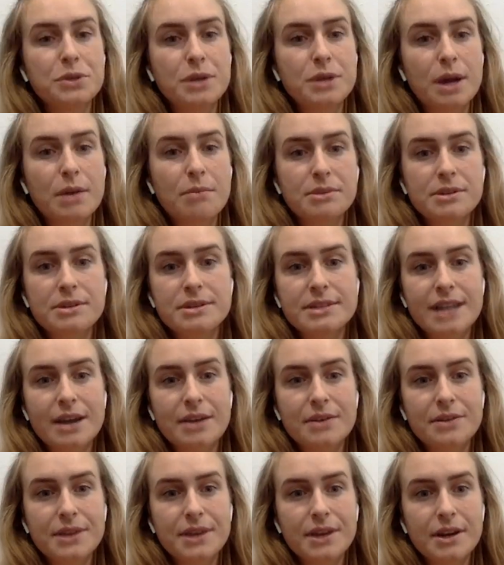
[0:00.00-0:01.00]
revenue
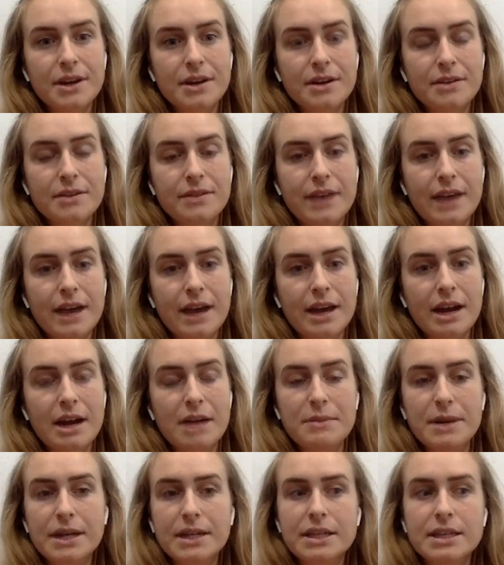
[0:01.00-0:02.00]
numbers out there
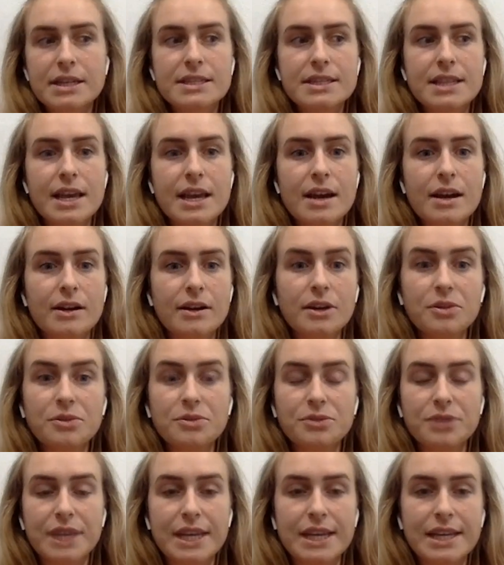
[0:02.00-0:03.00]
that I'm not going to say are
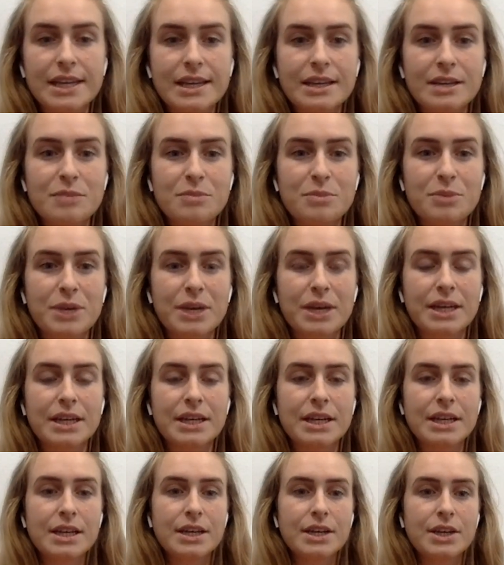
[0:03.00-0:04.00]
inflated,
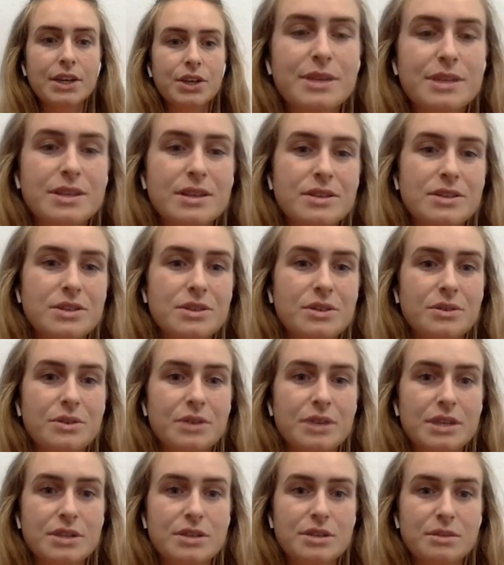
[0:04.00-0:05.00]
but that's why it's
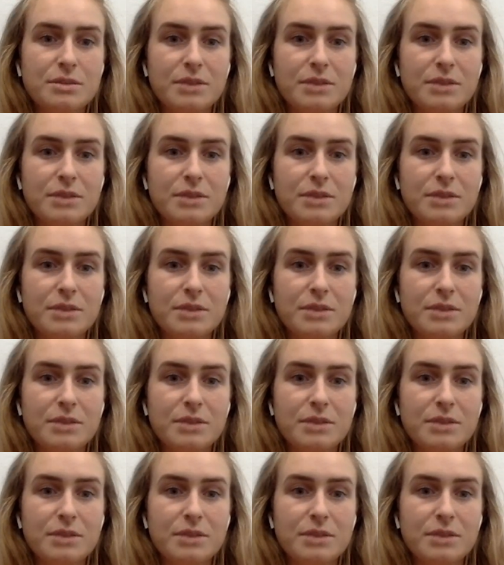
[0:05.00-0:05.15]
also